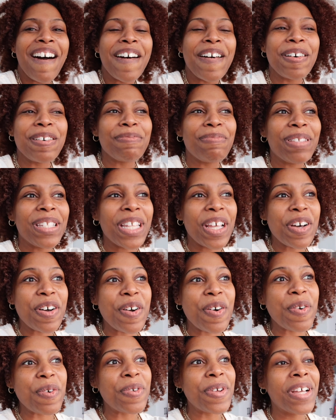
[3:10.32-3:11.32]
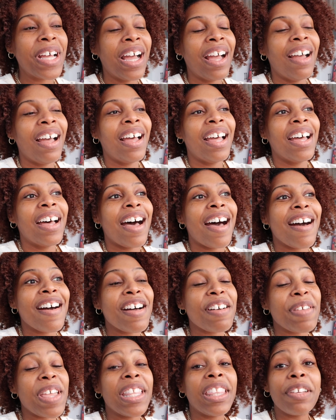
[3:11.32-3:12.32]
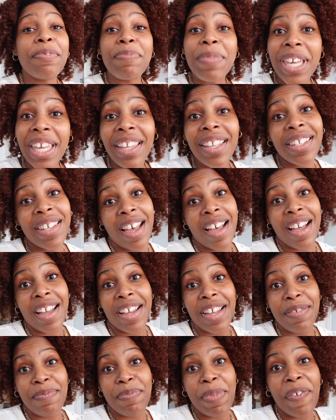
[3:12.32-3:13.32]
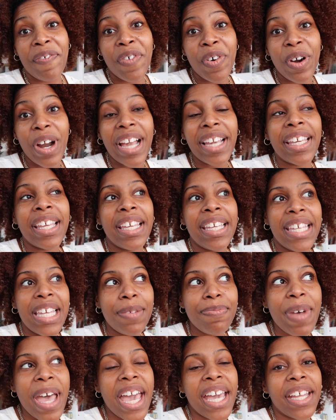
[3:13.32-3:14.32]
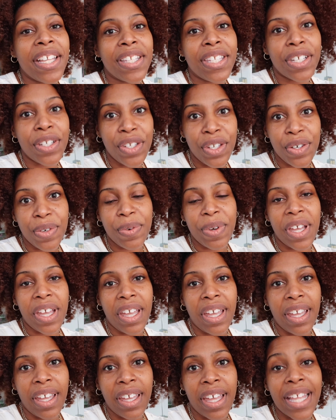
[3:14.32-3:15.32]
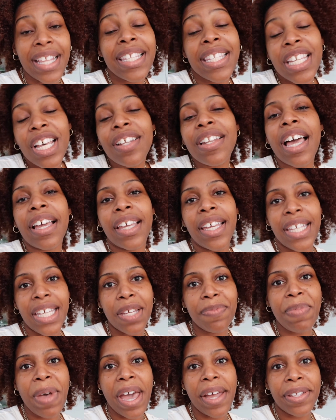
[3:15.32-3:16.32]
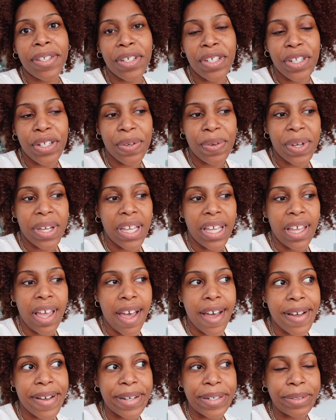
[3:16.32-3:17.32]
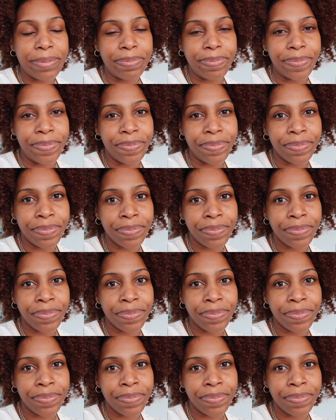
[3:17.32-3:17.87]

um, so uh, in the meantime, before I can get back into doing, until I can get back to doing, um,